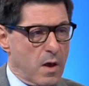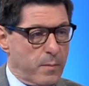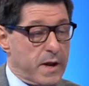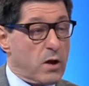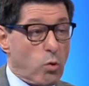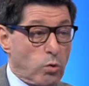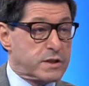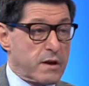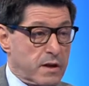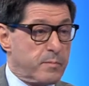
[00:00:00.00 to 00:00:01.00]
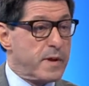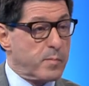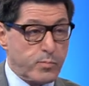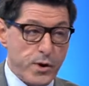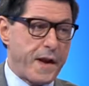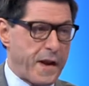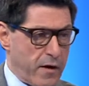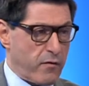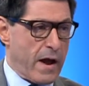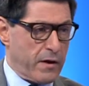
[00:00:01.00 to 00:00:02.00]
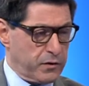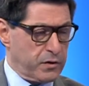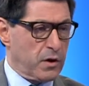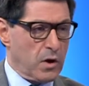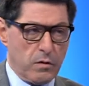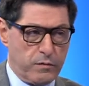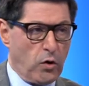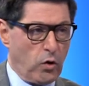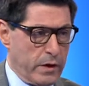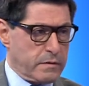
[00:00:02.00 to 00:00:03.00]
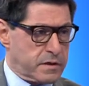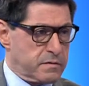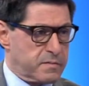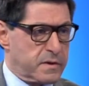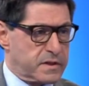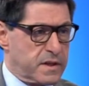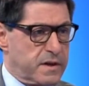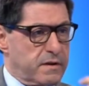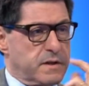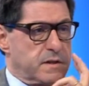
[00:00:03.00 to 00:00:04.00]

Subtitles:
But it also can be a breeding ground for those conspiracy theories.